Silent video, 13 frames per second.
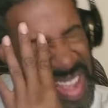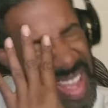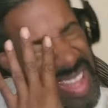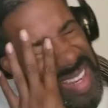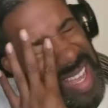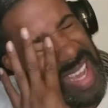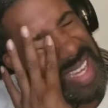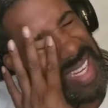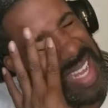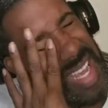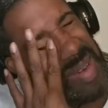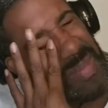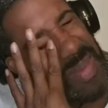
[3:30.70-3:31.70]
I like
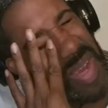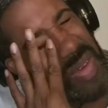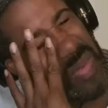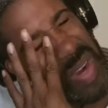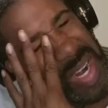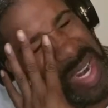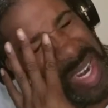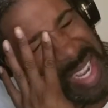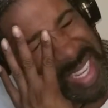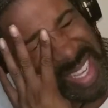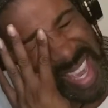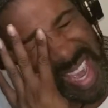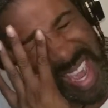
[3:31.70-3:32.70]
that about running the
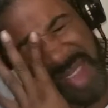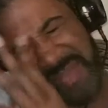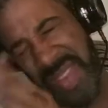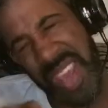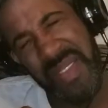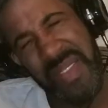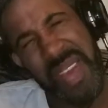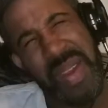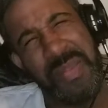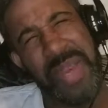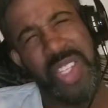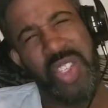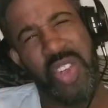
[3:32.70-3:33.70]
game, giving
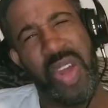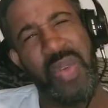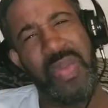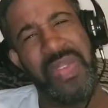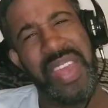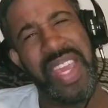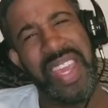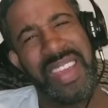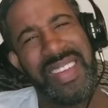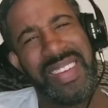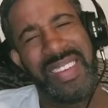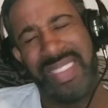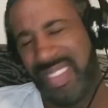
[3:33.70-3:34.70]
them a trophy.
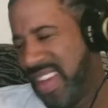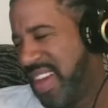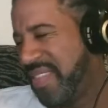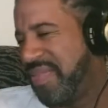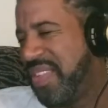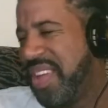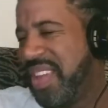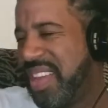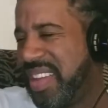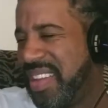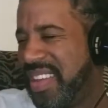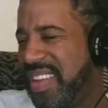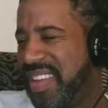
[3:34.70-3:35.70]
I feel
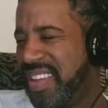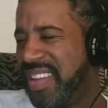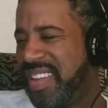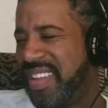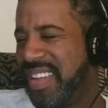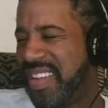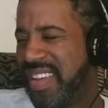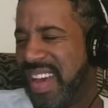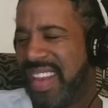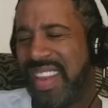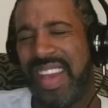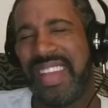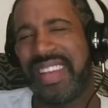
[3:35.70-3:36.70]
it. I
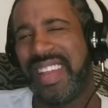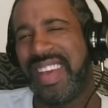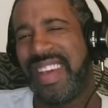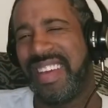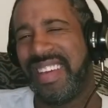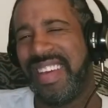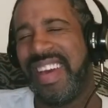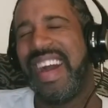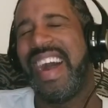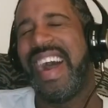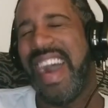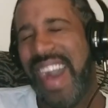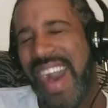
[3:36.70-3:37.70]
like that.
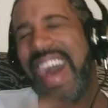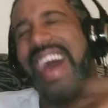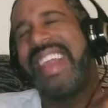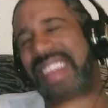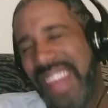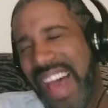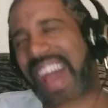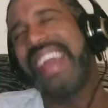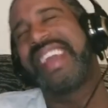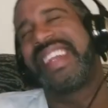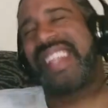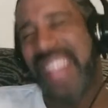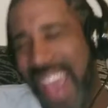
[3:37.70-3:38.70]
I
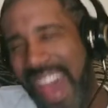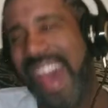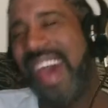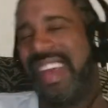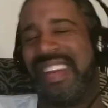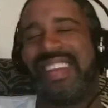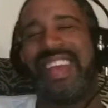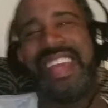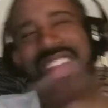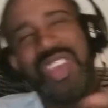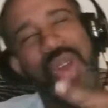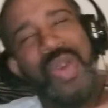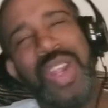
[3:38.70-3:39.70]
like that.
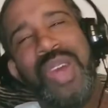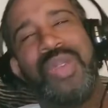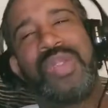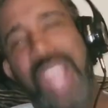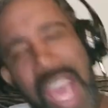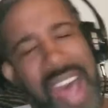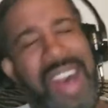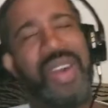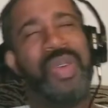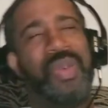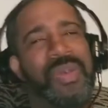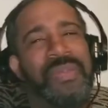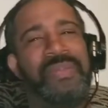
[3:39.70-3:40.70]
And you do
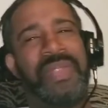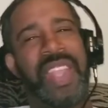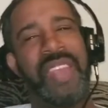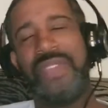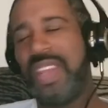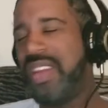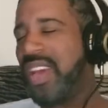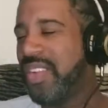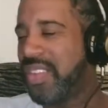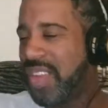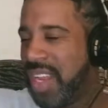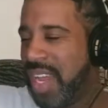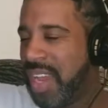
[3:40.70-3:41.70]
too. If you
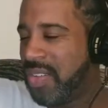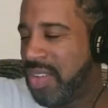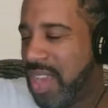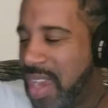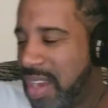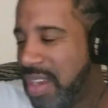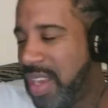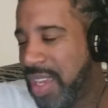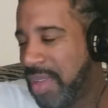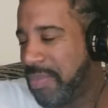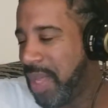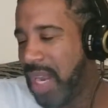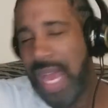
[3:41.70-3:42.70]
don't, then I don't care,
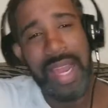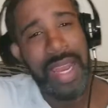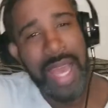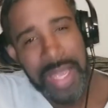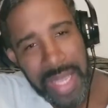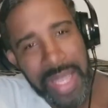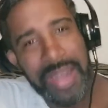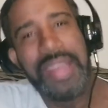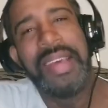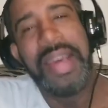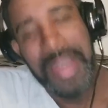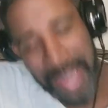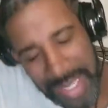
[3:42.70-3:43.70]
nigga. But I like it.
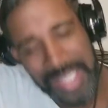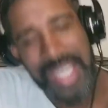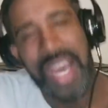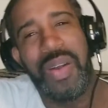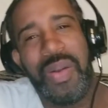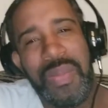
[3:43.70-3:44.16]
Let's go.